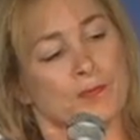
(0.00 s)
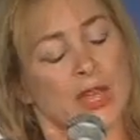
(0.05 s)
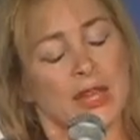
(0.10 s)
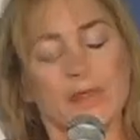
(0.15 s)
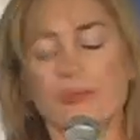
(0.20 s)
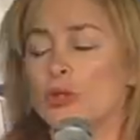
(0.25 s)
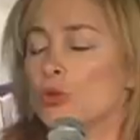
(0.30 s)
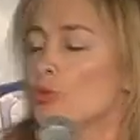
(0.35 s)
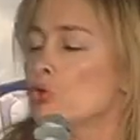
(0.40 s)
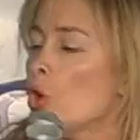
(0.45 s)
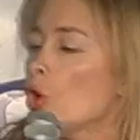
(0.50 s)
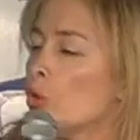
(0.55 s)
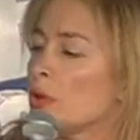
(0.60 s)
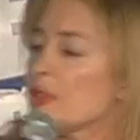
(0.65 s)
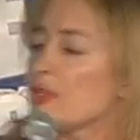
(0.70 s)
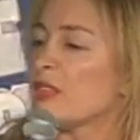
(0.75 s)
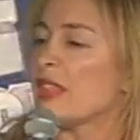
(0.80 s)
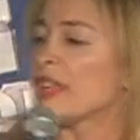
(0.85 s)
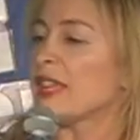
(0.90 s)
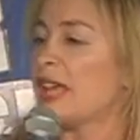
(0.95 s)
And if you
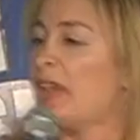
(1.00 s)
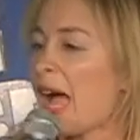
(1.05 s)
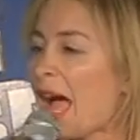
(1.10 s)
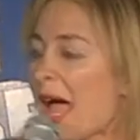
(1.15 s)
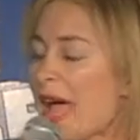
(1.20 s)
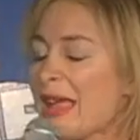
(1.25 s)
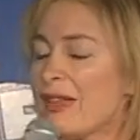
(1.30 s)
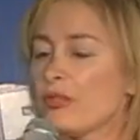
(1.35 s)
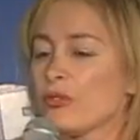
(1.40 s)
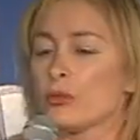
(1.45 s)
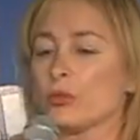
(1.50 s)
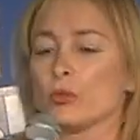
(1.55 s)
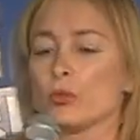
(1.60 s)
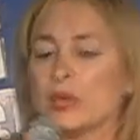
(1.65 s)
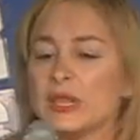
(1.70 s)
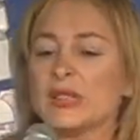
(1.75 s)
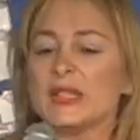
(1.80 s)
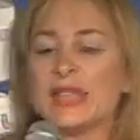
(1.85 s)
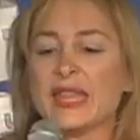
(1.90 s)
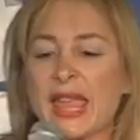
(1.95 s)
notice that guys are
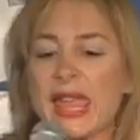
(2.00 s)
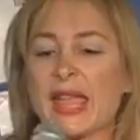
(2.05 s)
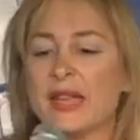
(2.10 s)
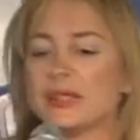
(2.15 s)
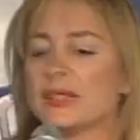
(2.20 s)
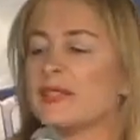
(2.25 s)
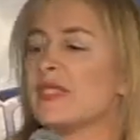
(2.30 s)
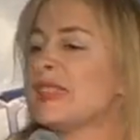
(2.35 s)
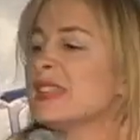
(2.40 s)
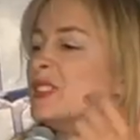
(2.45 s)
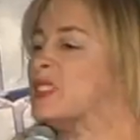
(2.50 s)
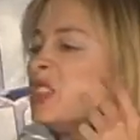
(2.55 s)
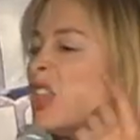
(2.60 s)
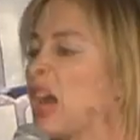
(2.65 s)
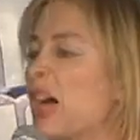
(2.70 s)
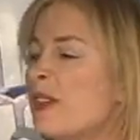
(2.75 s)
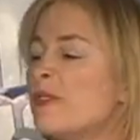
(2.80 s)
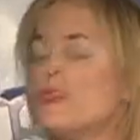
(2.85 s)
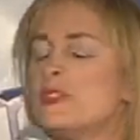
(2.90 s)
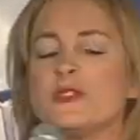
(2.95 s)
really handy, they
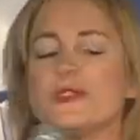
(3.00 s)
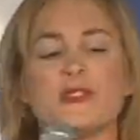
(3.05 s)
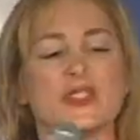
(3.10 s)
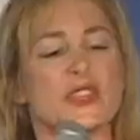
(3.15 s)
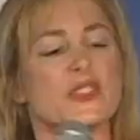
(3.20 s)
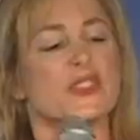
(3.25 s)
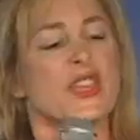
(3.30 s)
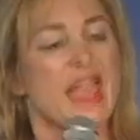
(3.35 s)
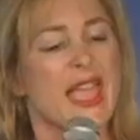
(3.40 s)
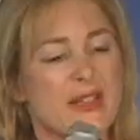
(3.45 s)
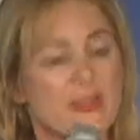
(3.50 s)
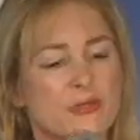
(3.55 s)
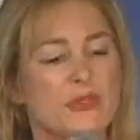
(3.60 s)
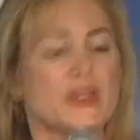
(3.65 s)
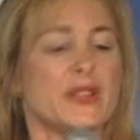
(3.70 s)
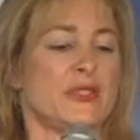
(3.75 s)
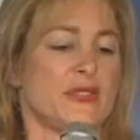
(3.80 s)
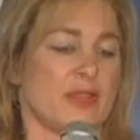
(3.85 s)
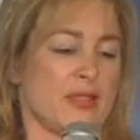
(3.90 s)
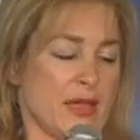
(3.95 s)
love to fix
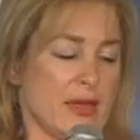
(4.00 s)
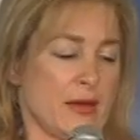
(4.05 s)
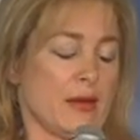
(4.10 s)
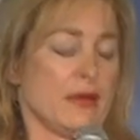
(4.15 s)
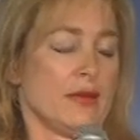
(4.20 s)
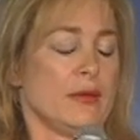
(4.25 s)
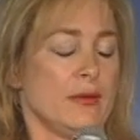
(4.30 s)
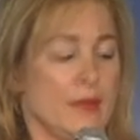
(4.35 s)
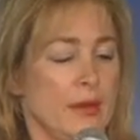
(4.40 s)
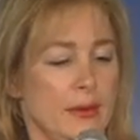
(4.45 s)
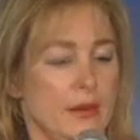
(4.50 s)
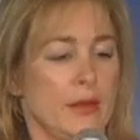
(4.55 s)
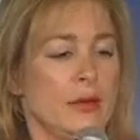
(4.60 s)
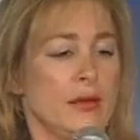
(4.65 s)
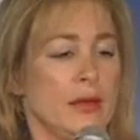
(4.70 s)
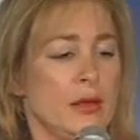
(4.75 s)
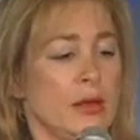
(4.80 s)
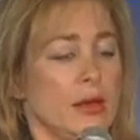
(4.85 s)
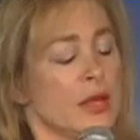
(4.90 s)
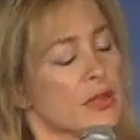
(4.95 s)
everything
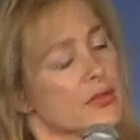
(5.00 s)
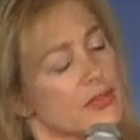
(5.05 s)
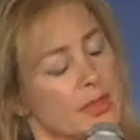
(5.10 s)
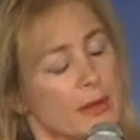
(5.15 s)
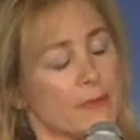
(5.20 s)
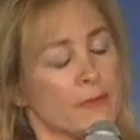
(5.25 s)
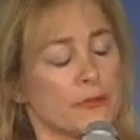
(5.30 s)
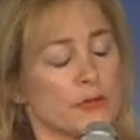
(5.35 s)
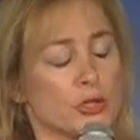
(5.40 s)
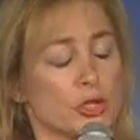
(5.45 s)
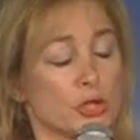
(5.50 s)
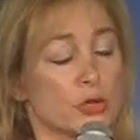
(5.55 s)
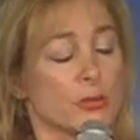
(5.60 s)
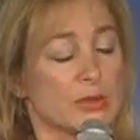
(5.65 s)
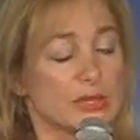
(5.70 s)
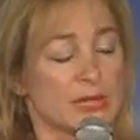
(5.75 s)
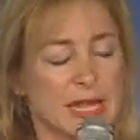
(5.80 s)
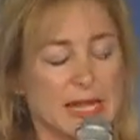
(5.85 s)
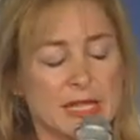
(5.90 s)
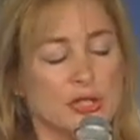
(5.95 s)
except for your
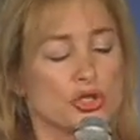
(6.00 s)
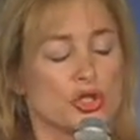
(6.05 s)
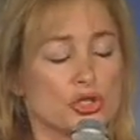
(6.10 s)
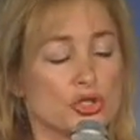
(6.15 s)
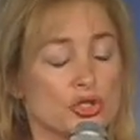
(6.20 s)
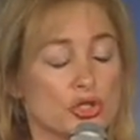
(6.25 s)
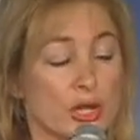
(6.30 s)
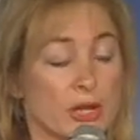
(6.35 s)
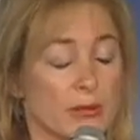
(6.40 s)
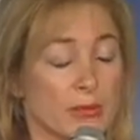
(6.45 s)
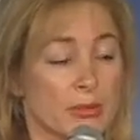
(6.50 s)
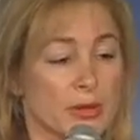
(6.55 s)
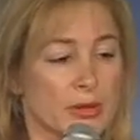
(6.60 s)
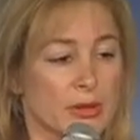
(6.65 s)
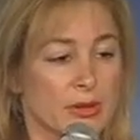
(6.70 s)
relationship